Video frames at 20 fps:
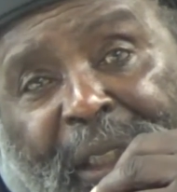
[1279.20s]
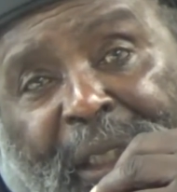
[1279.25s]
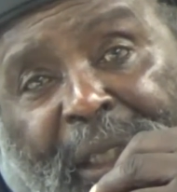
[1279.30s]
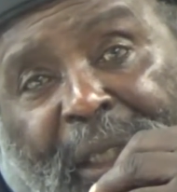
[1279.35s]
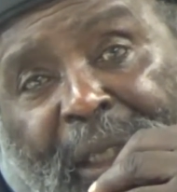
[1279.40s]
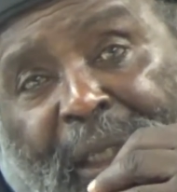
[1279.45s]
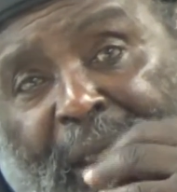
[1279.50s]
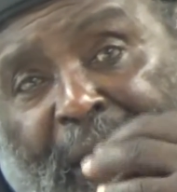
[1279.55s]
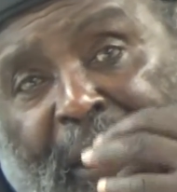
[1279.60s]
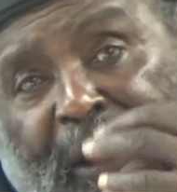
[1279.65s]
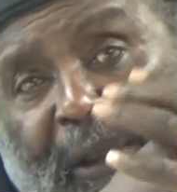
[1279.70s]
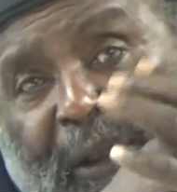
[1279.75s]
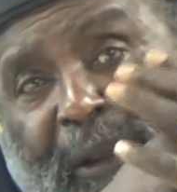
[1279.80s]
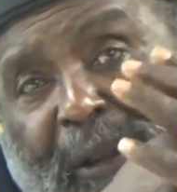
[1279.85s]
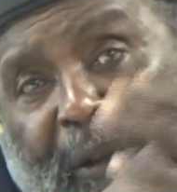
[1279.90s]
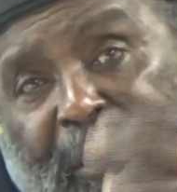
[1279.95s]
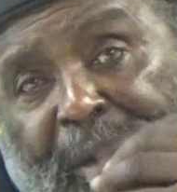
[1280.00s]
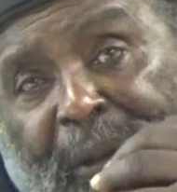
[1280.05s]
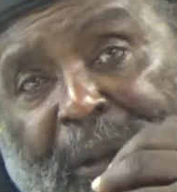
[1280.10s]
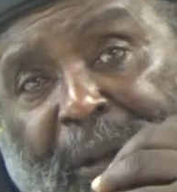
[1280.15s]
And,
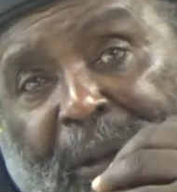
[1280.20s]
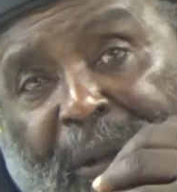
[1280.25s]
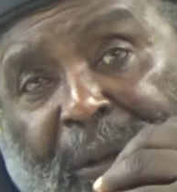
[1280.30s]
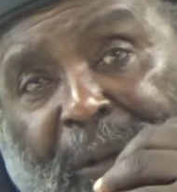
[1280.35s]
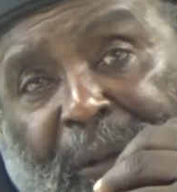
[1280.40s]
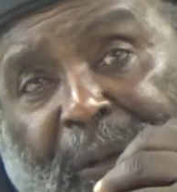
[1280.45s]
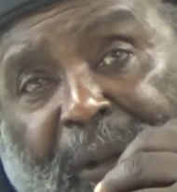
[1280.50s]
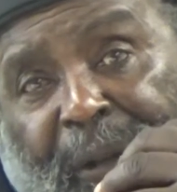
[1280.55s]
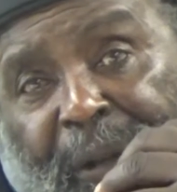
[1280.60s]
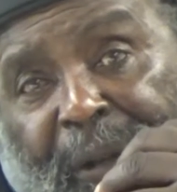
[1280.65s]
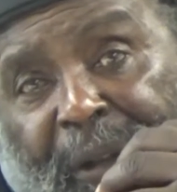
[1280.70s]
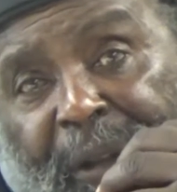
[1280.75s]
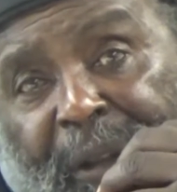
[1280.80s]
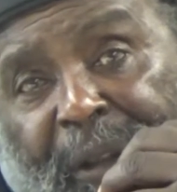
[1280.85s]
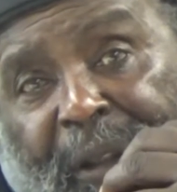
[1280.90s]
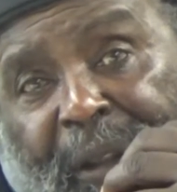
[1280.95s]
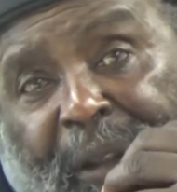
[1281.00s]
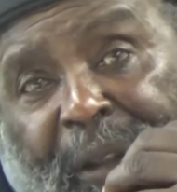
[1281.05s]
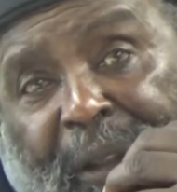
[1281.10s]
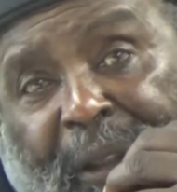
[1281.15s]
you know,
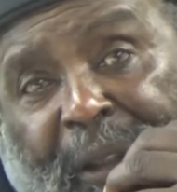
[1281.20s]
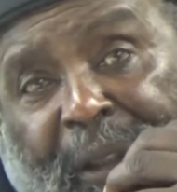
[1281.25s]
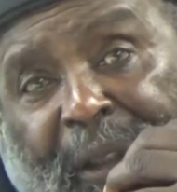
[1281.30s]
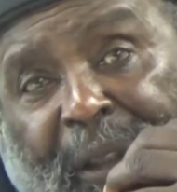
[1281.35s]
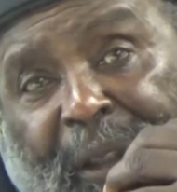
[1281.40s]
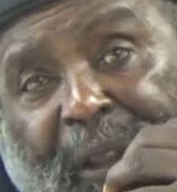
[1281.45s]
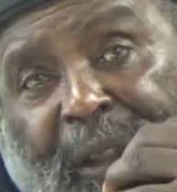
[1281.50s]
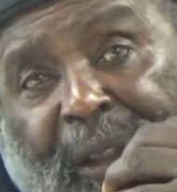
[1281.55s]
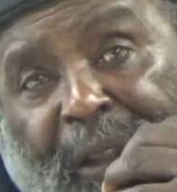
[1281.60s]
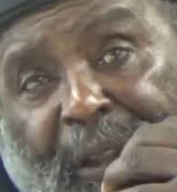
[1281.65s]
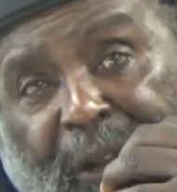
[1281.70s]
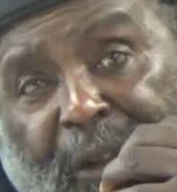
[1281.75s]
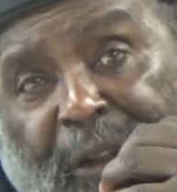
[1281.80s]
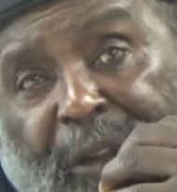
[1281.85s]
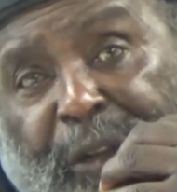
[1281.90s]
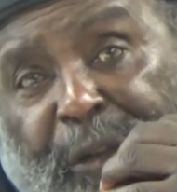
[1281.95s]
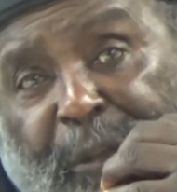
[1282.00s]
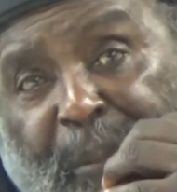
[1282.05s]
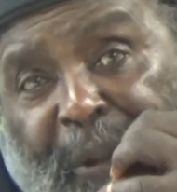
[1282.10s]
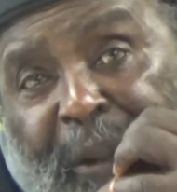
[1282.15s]

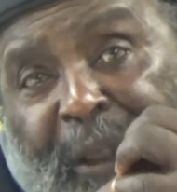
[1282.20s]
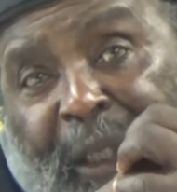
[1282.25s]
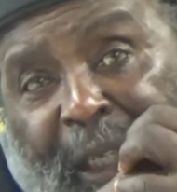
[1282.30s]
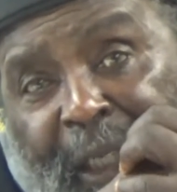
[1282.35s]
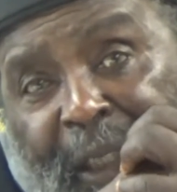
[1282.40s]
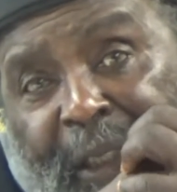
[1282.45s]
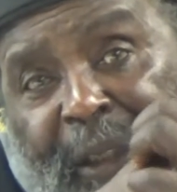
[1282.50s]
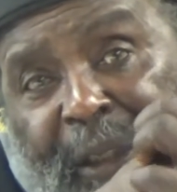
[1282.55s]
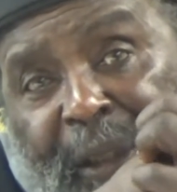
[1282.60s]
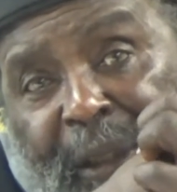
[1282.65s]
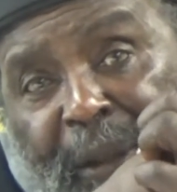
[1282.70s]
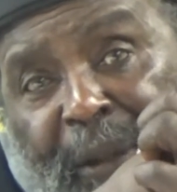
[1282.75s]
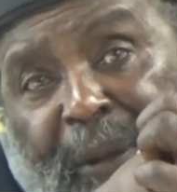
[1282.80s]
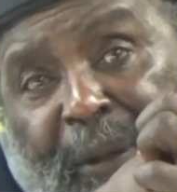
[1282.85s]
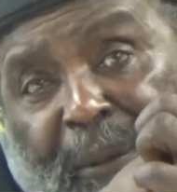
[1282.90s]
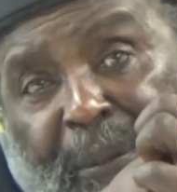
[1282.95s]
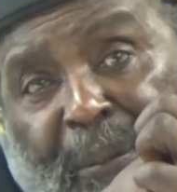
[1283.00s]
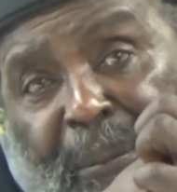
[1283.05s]
you've been acting,